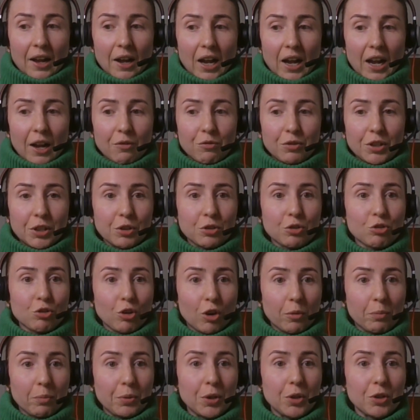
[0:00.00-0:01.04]
a real
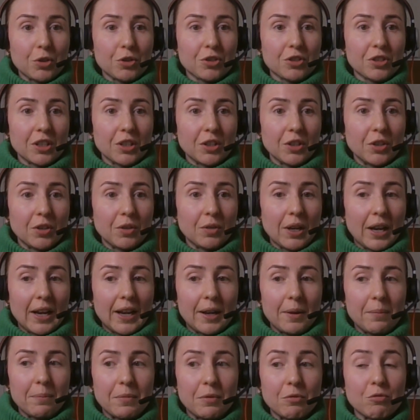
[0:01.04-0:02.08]
strong push to
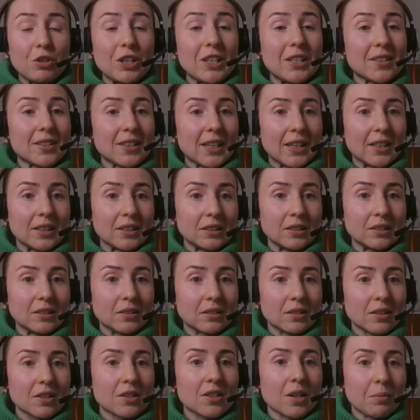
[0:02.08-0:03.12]
reskill
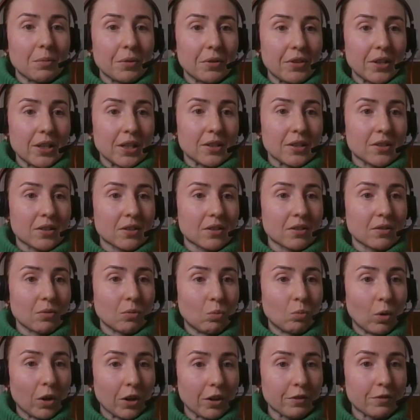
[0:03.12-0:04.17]
some of this
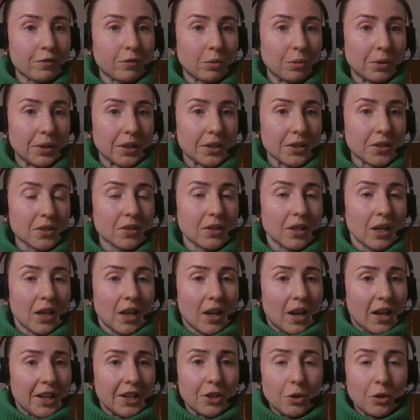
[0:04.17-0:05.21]
workforce.
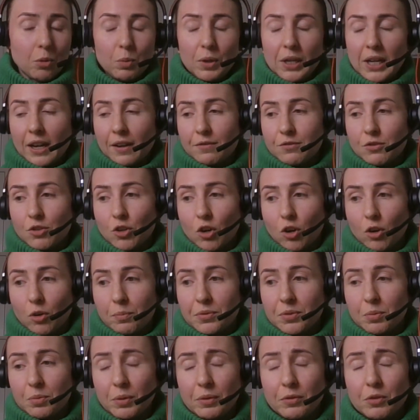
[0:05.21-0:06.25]
You know, we have
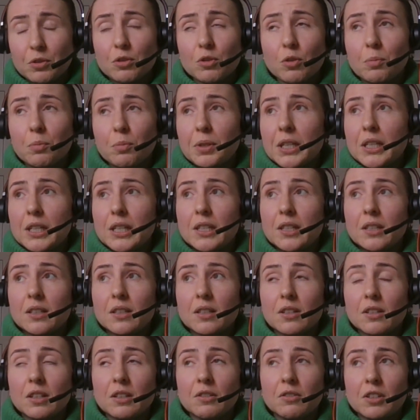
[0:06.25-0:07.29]
jobs. We've got so many
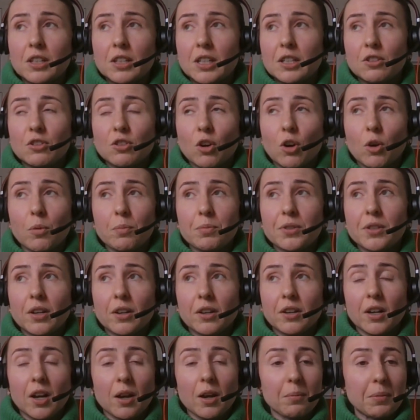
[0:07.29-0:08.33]
green jobs that
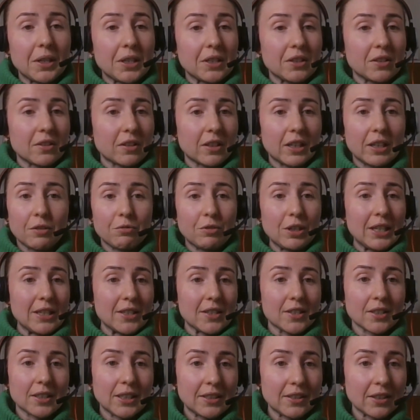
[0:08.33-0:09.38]
are coming, like
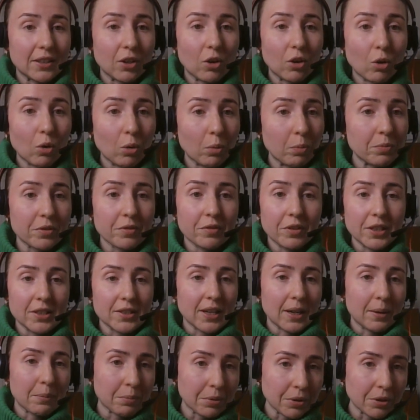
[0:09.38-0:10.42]
re-insulating homes, for
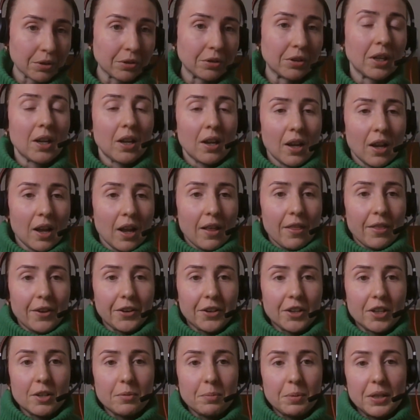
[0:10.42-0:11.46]
example. There
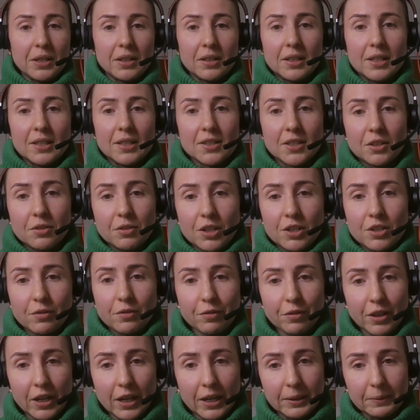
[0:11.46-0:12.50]
could have been consideration
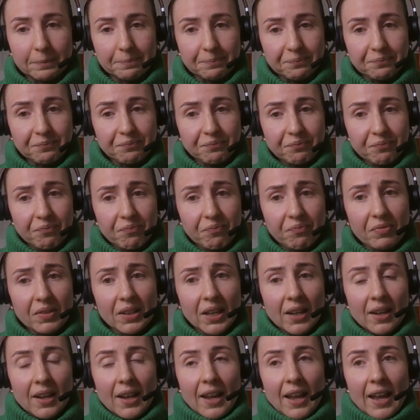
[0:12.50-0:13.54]
for that.
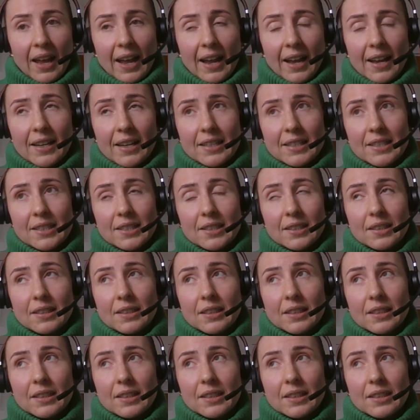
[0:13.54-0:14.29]
And